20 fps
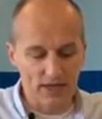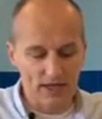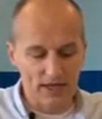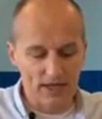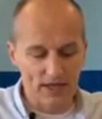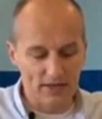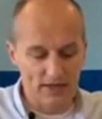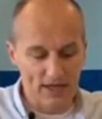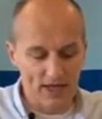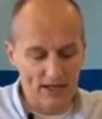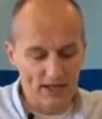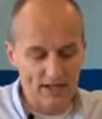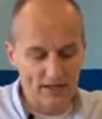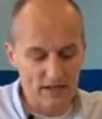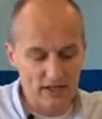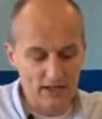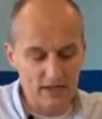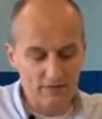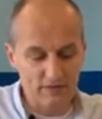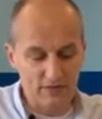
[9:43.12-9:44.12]
And then in
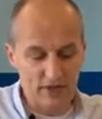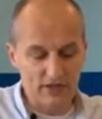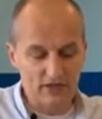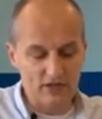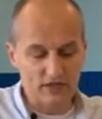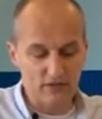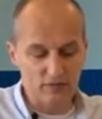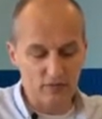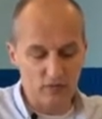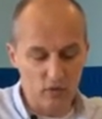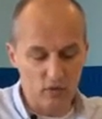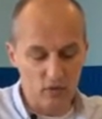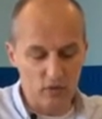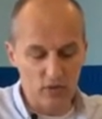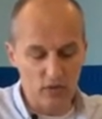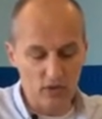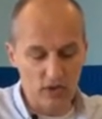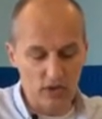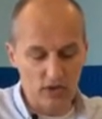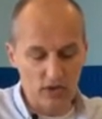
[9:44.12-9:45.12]
the event of
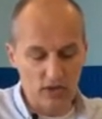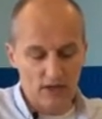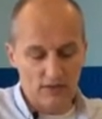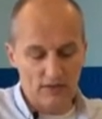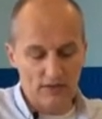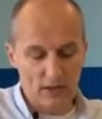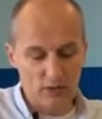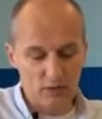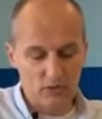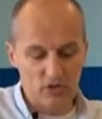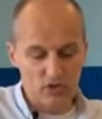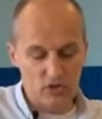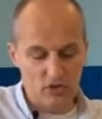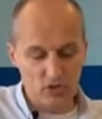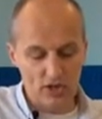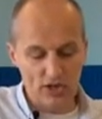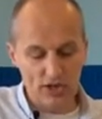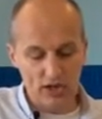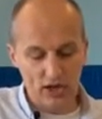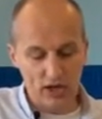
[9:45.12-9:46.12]
war, they would
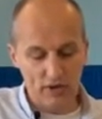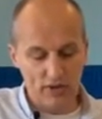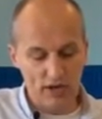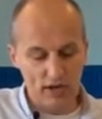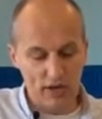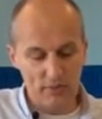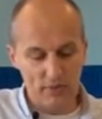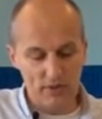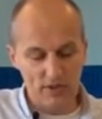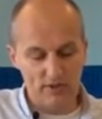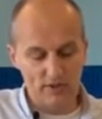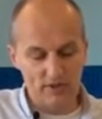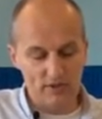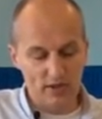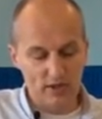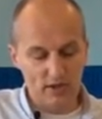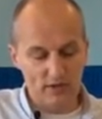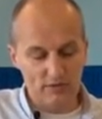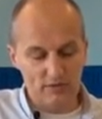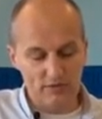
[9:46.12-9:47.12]
join our enemies,
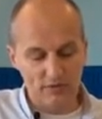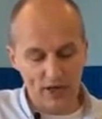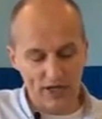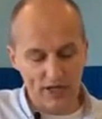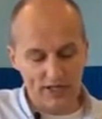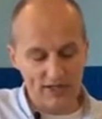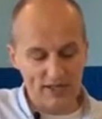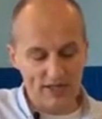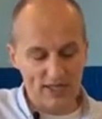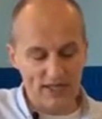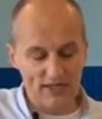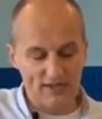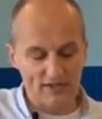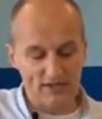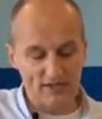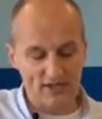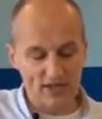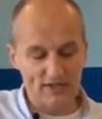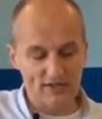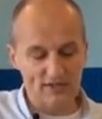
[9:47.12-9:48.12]
fight
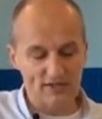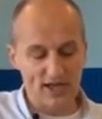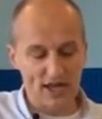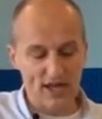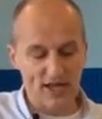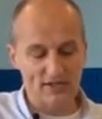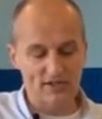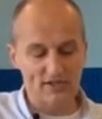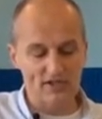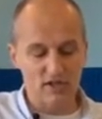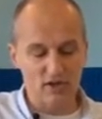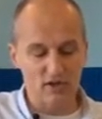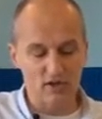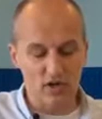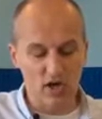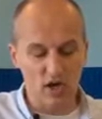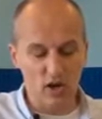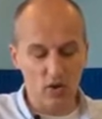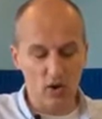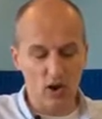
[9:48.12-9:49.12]
against us, and so
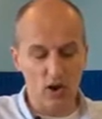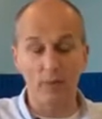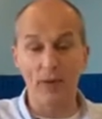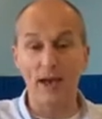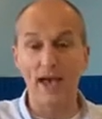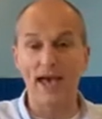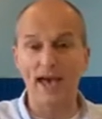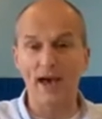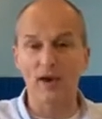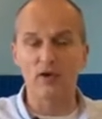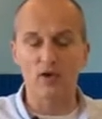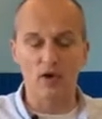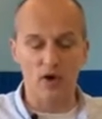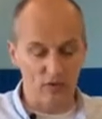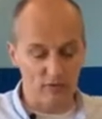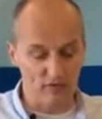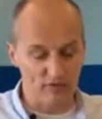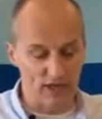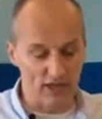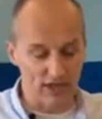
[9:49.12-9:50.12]
go up out
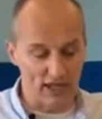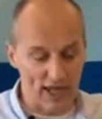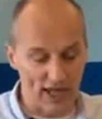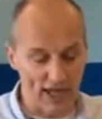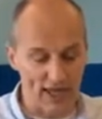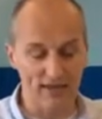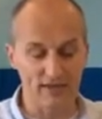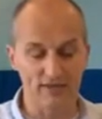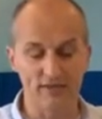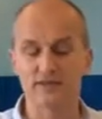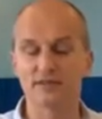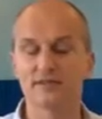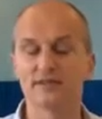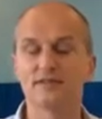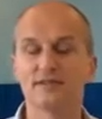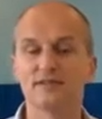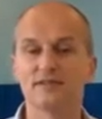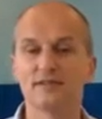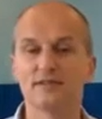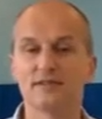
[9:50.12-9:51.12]
of the land.'"
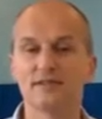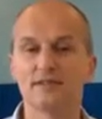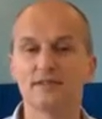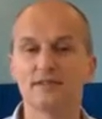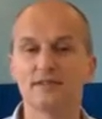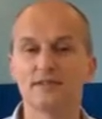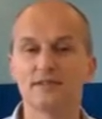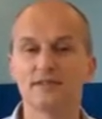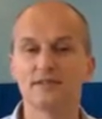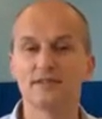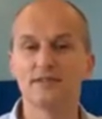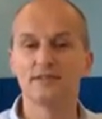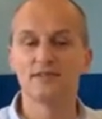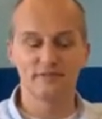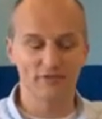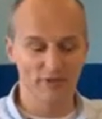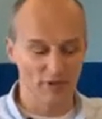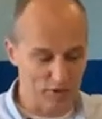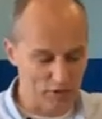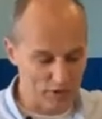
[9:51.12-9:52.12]

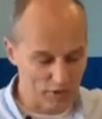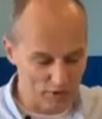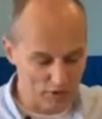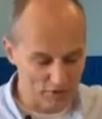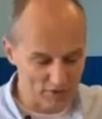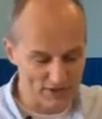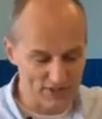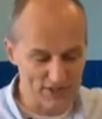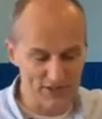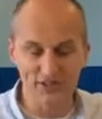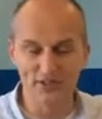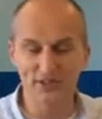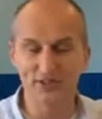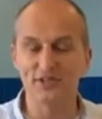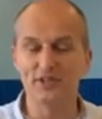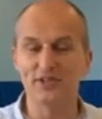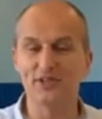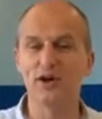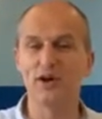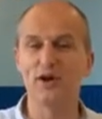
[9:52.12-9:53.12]
Pharaoh obviously
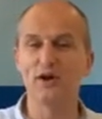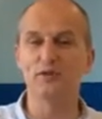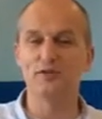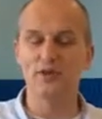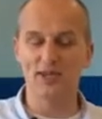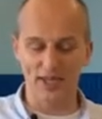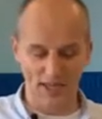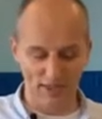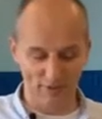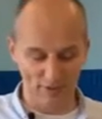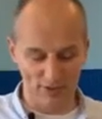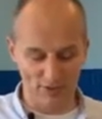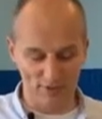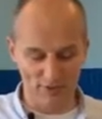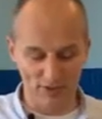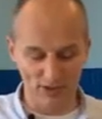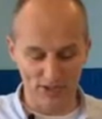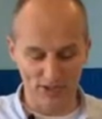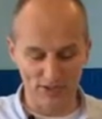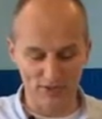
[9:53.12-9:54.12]
couldn't know that he was
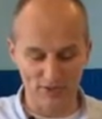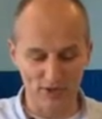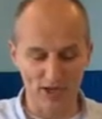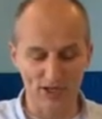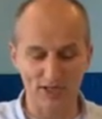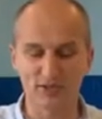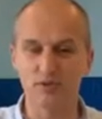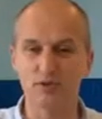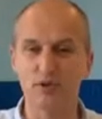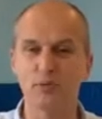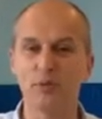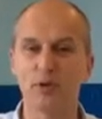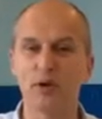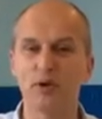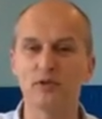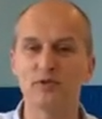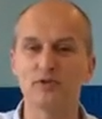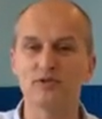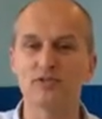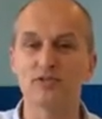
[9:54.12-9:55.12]
really trying to
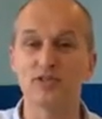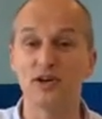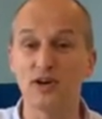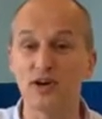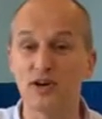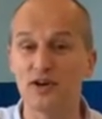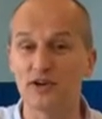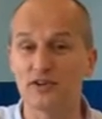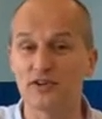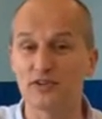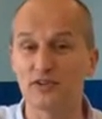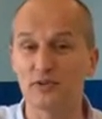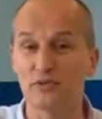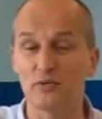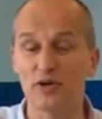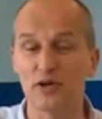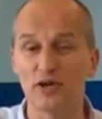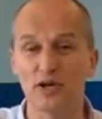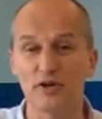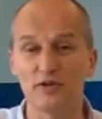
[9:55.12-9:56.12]
oppose God, the
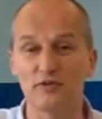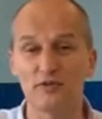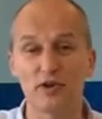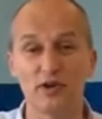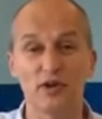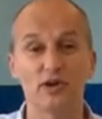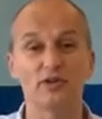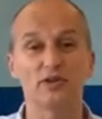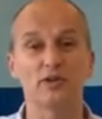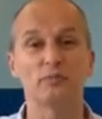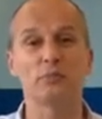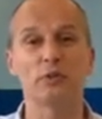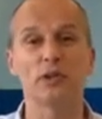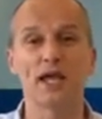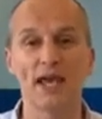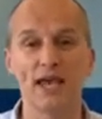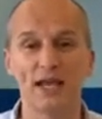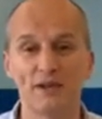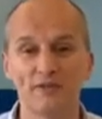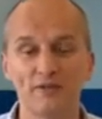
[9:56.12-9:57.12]
work of God, the
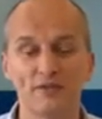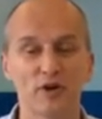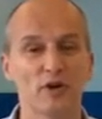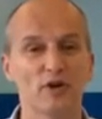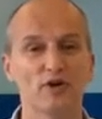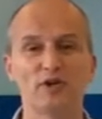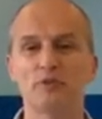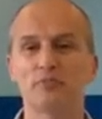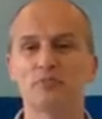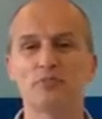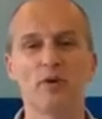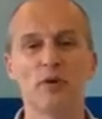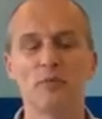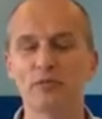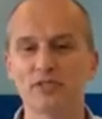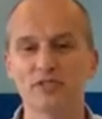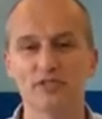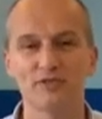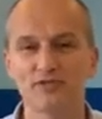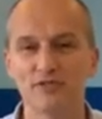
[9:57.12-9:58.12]
plan of God, the
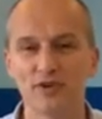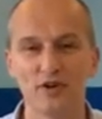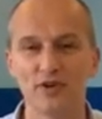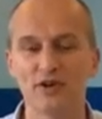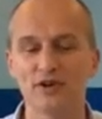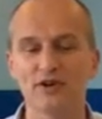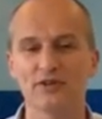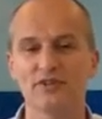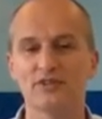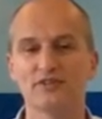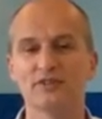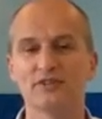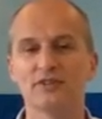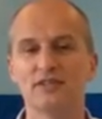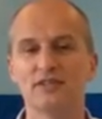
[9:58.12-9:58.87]
promise of God.